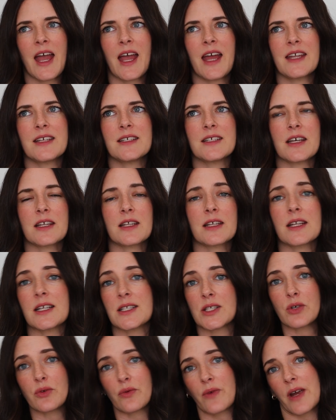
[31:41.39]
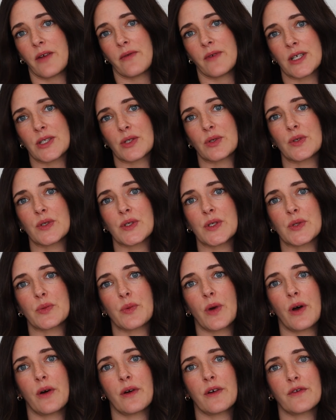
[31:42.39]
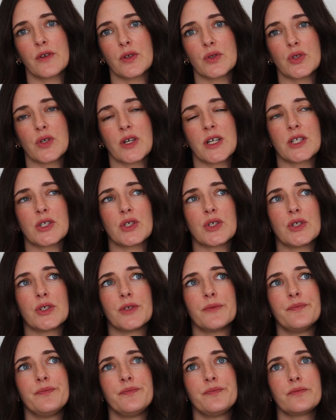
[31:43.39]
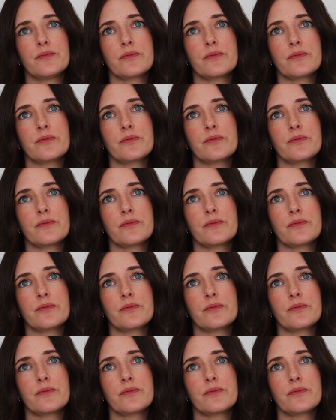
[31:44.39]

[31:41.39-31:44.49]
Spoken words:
and I think that's a great resource as well if you're trying to